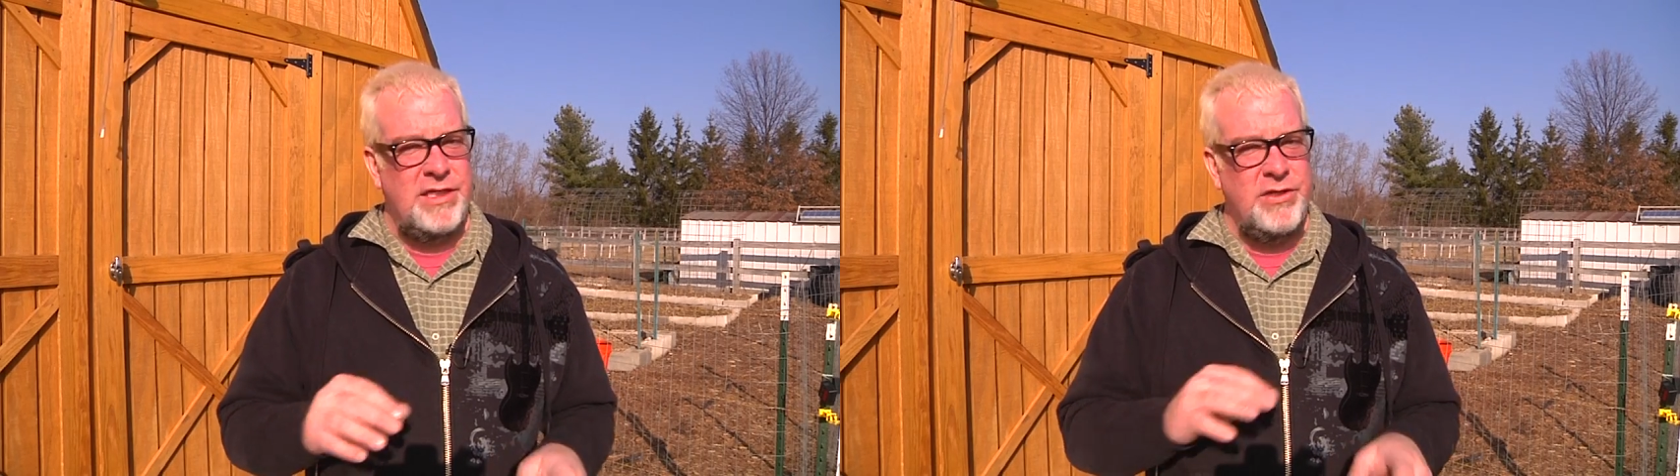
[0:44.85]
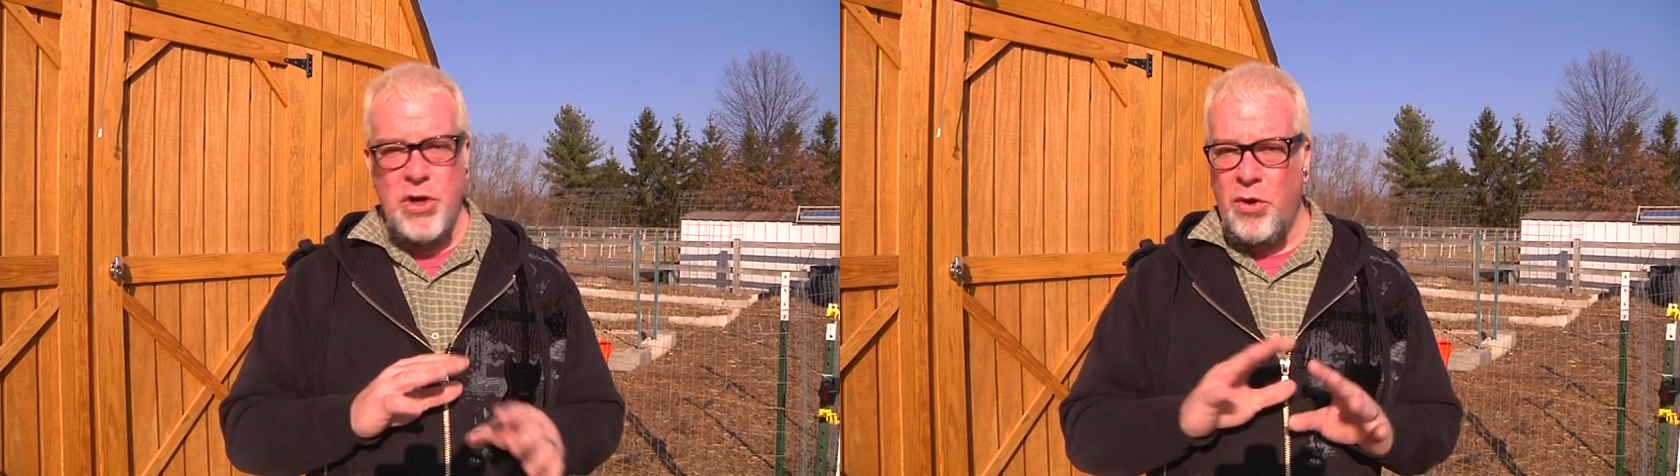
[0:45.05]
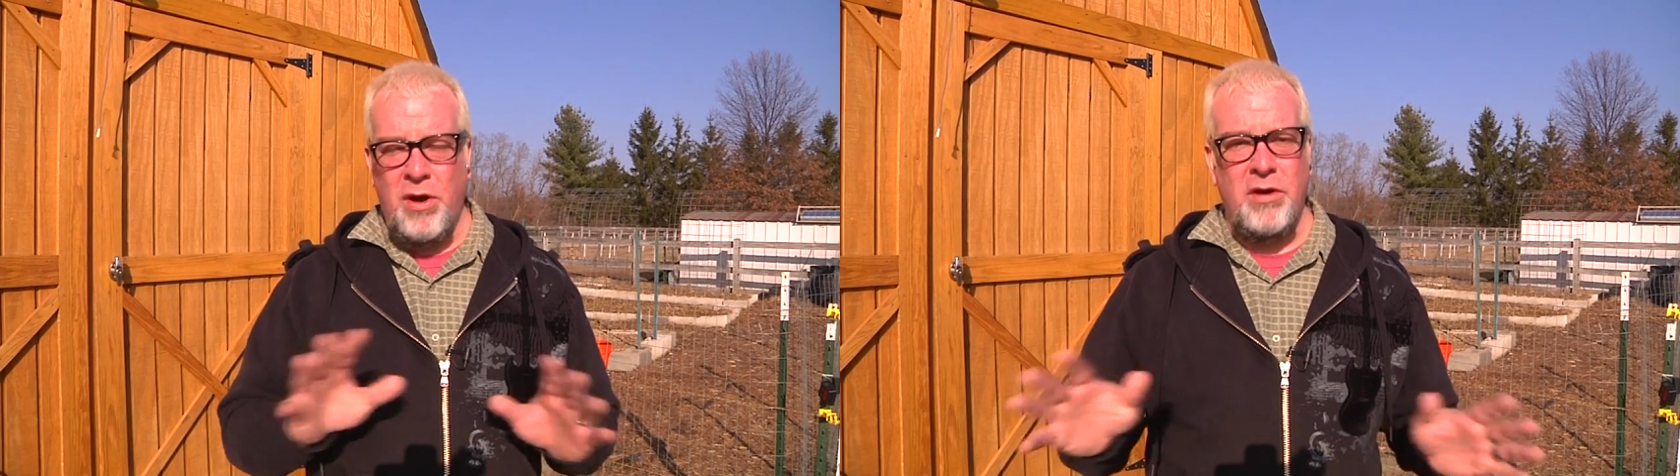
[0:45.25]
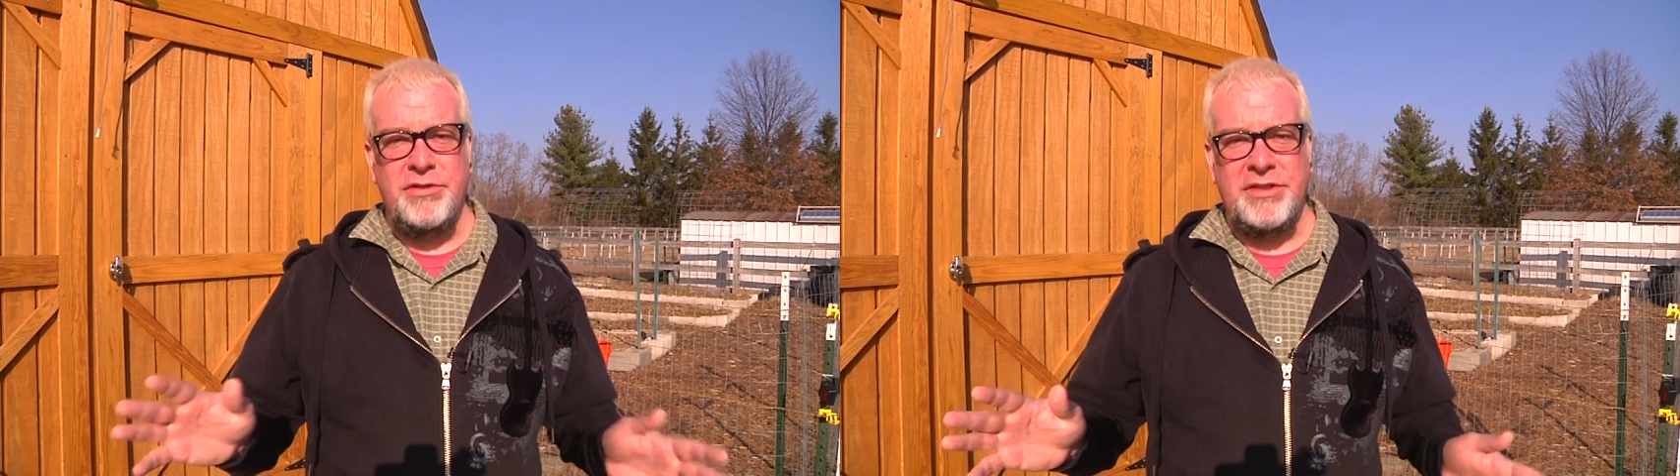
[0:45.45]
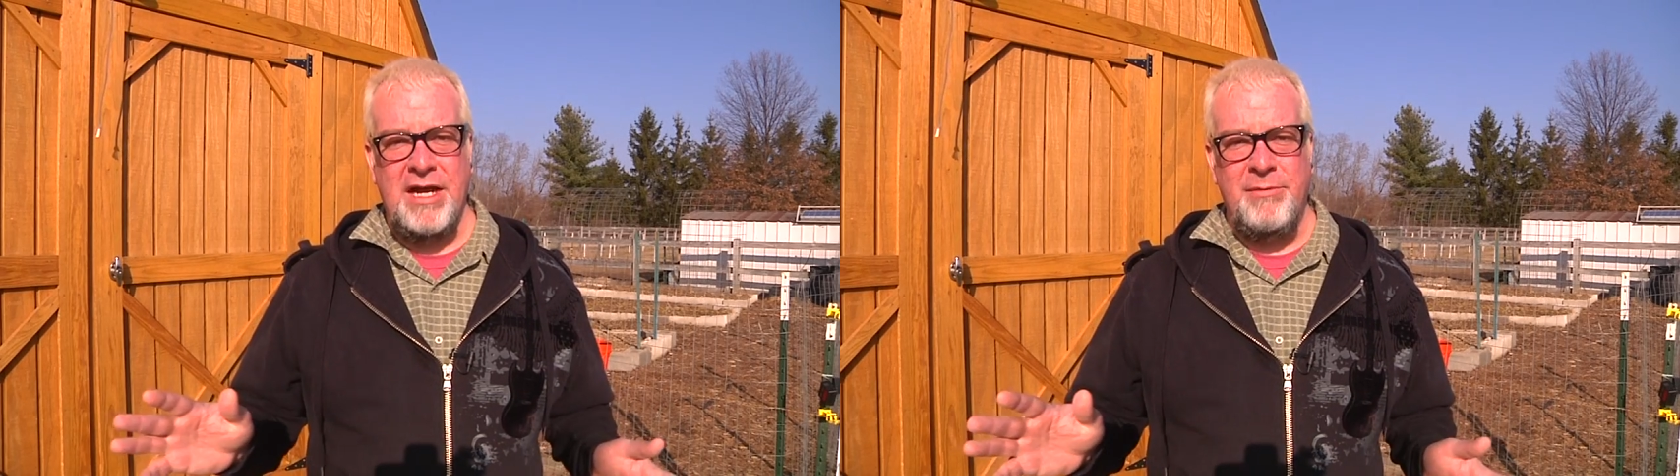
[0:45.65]
no
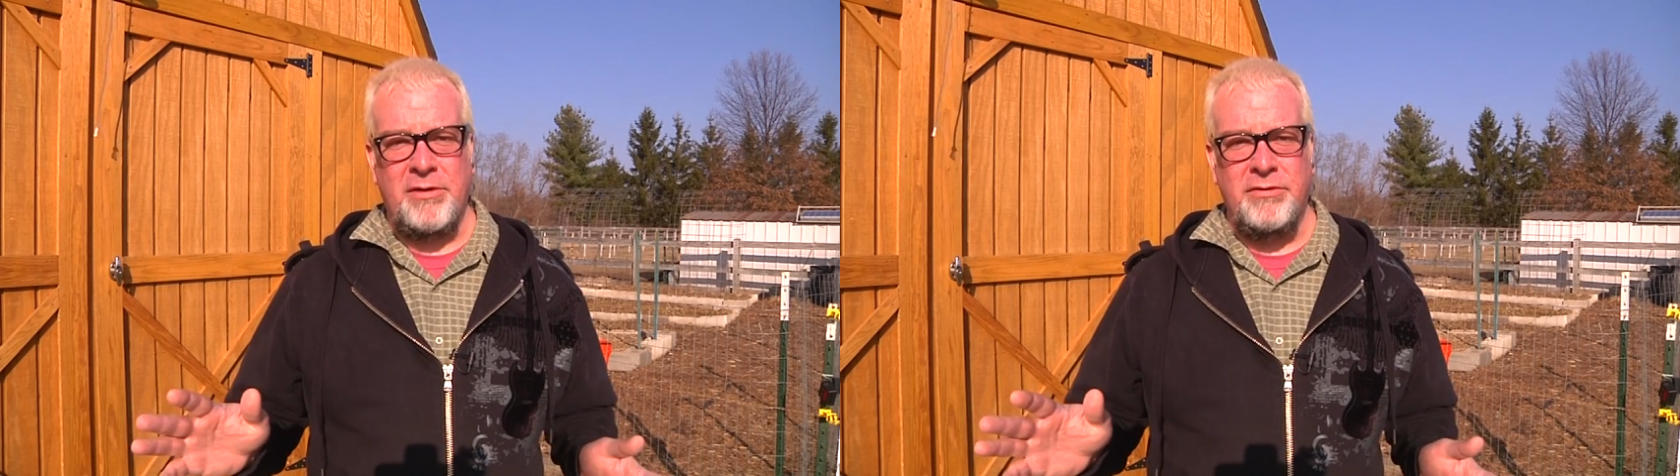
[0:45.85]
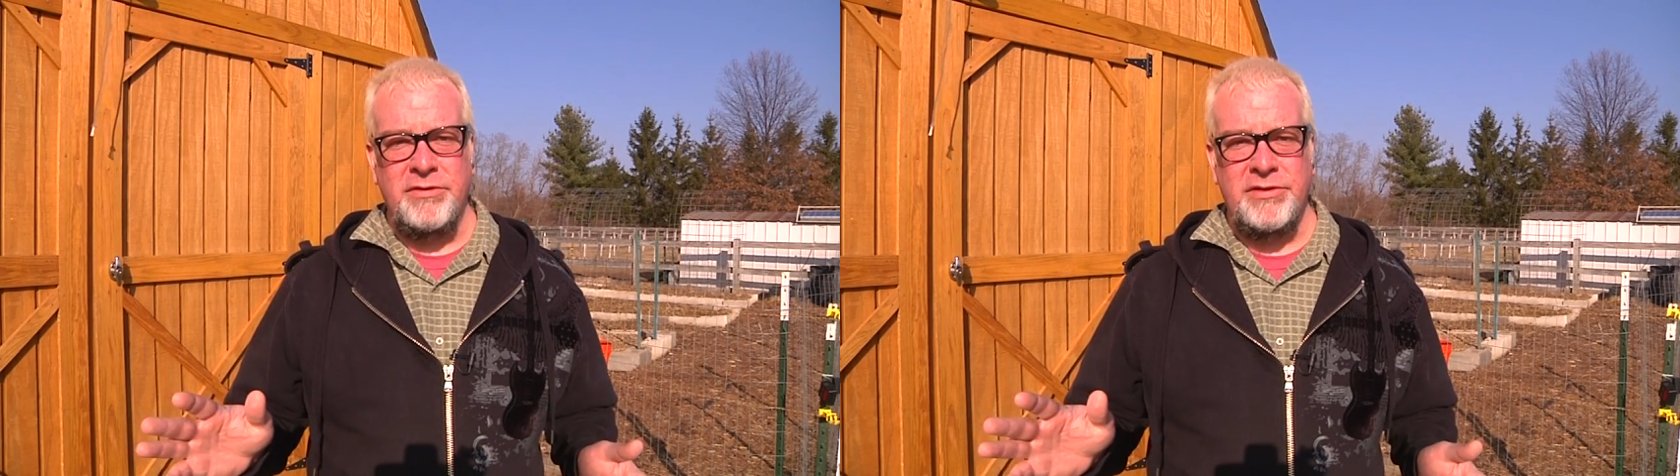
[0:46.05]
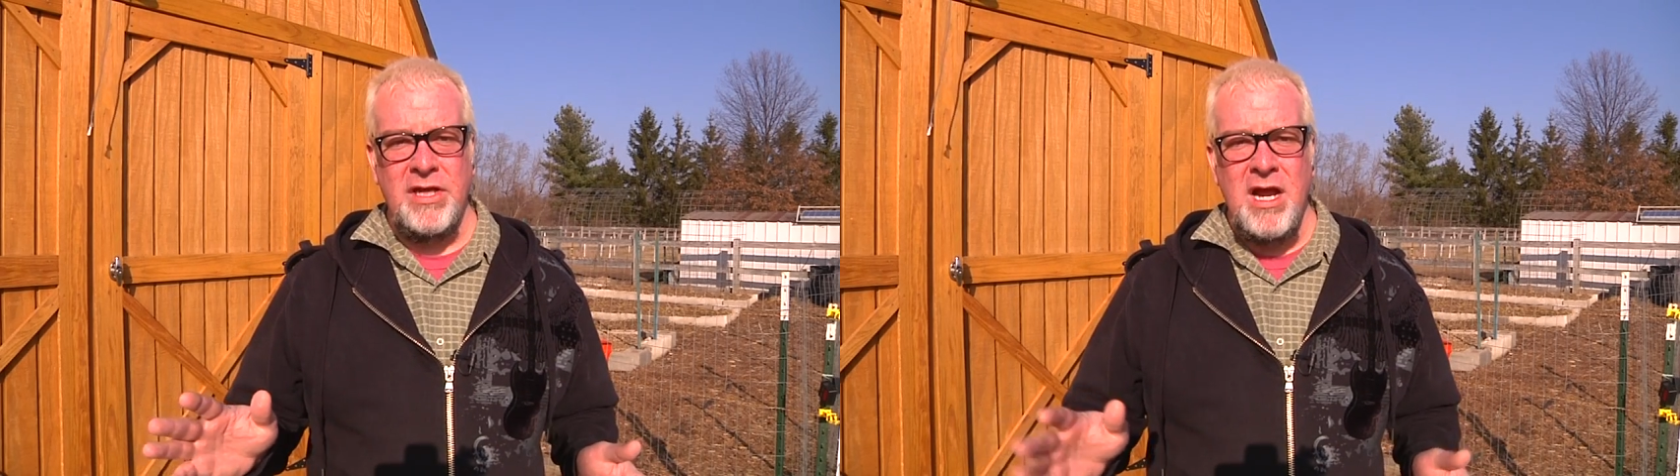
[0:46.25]
harsh chemicals,